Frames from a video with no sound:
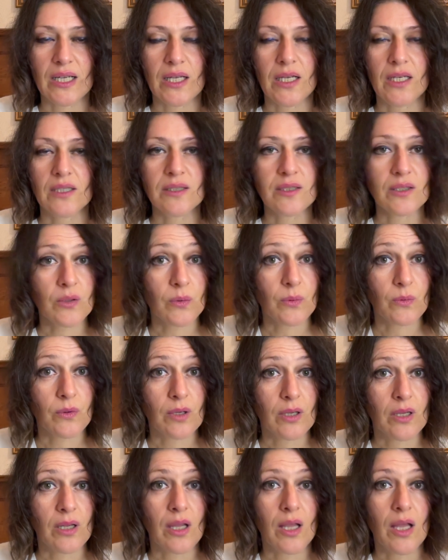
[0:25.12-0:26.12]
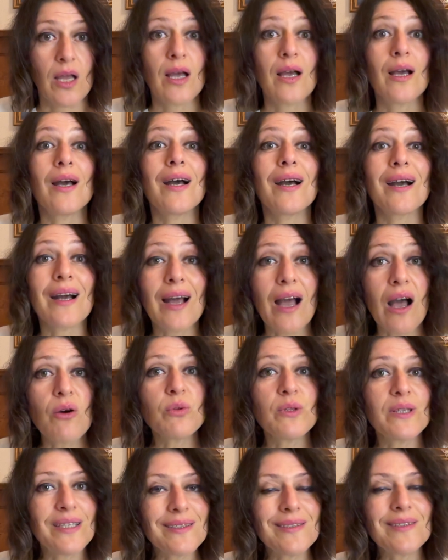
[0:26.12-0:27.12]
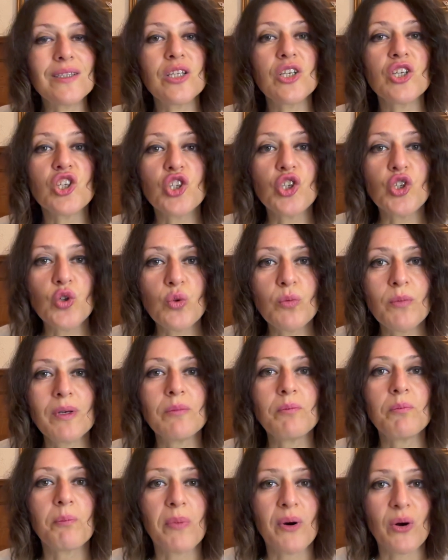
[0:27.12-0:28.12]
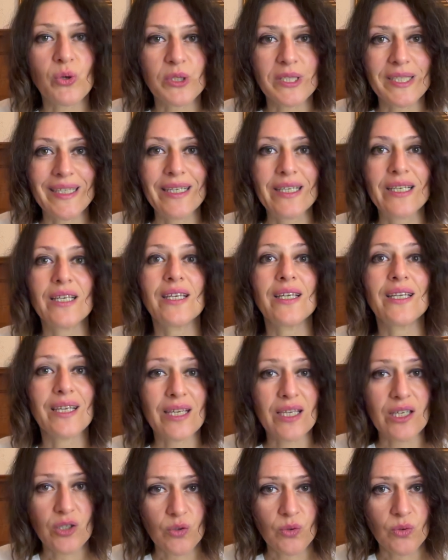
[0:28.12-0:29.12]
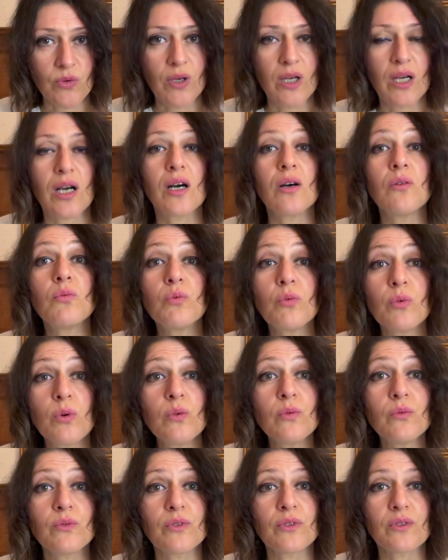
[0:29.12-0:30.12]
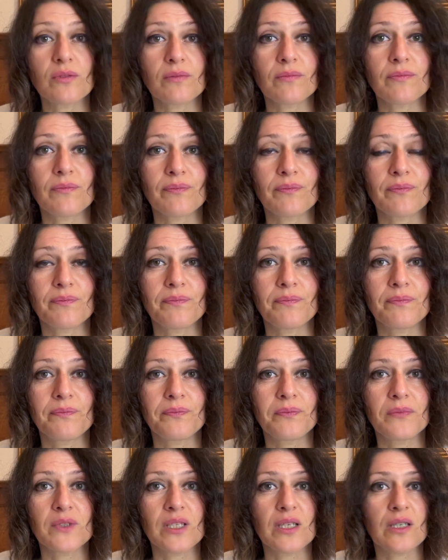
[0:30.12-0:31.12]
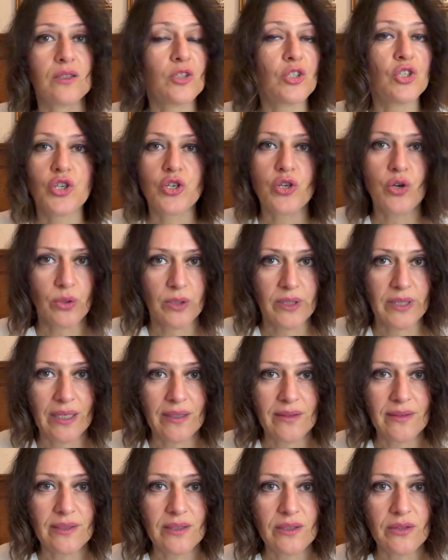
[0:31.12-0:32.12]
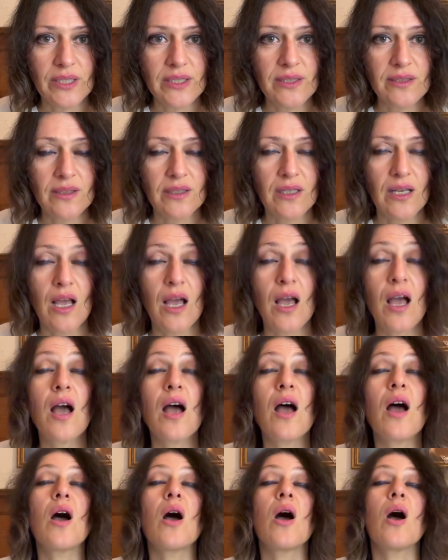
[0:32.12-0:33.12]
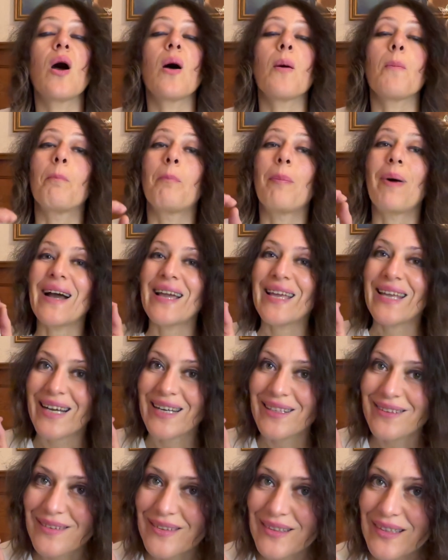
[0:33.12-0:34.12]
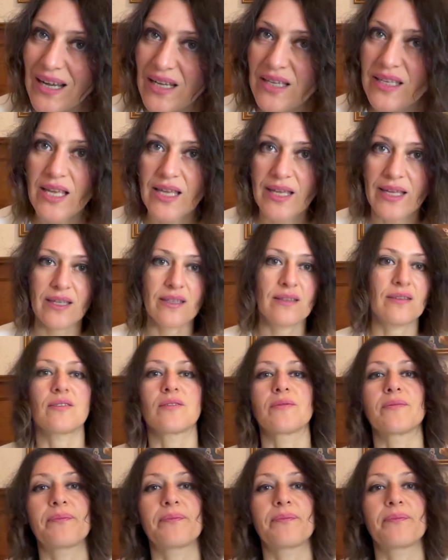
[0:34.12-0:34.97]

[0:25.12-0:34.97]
So, how does the human body heal a wound? The short answer is by attacking it.